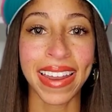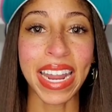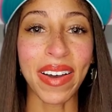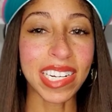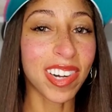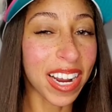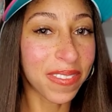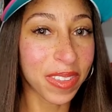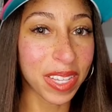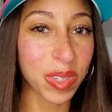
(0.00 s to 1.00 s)
Now I tried
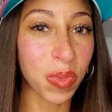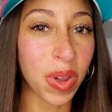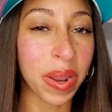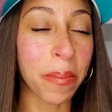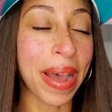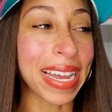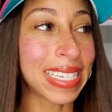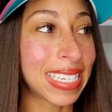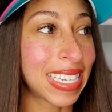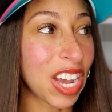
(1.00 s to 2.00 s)
for this one
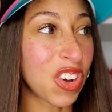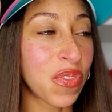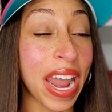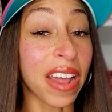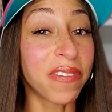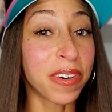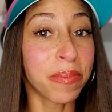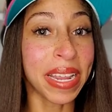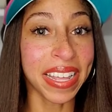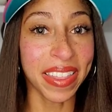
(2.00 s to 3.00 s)
myself, not for
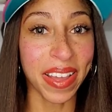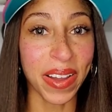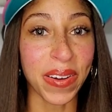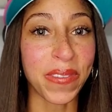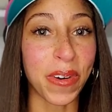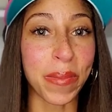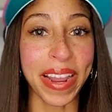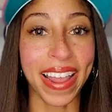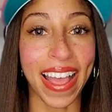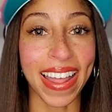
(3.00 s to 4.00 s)
me though, for
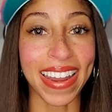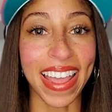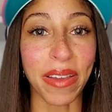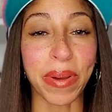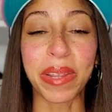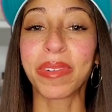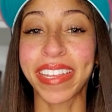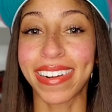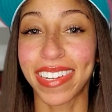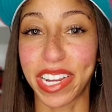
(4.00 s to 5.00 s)
my goddad, but he was
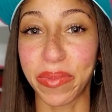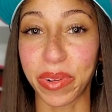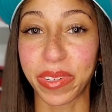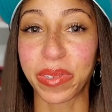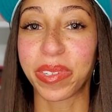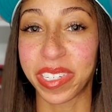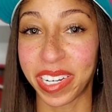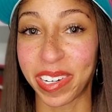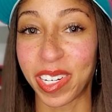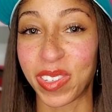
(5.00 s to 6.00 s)
actually able to
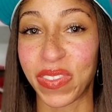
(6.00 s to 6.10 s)
secure his